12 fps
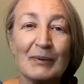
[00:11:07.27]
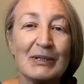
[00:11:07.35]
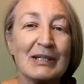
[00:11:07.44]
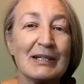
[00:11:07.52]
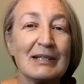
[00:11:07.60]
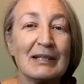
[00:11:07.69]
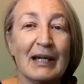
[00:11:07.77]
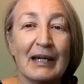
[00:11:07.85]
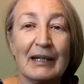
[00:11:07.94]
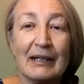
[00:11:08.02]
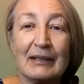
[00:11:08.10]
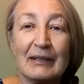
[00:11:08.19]
which is
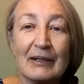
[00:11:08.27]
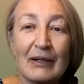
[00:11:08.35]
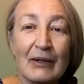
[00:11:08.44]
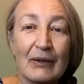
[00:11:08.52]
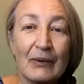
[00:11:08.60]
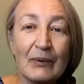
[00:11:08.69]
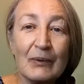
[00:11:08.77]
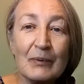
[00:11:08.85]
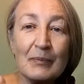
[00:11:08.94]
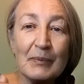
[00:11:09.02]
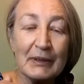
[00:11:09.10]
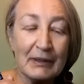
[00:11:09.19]
like an
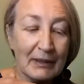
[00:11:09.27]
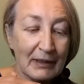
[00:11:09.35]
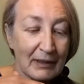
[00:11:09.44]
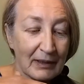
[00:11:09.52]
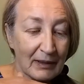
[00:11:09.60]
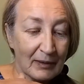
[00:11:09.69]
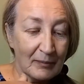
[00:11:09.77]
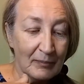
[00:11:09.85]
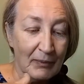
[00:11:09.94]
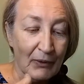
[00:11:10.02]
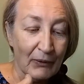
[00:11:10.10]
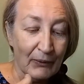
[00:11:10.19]
open
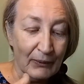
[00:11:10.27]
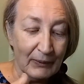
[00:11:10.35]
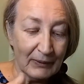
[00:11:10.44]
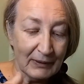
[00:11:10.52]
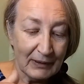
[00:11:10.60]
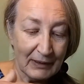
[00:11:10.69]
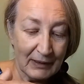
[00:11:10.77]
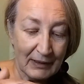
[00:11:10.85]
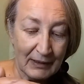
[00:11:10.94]
bowl,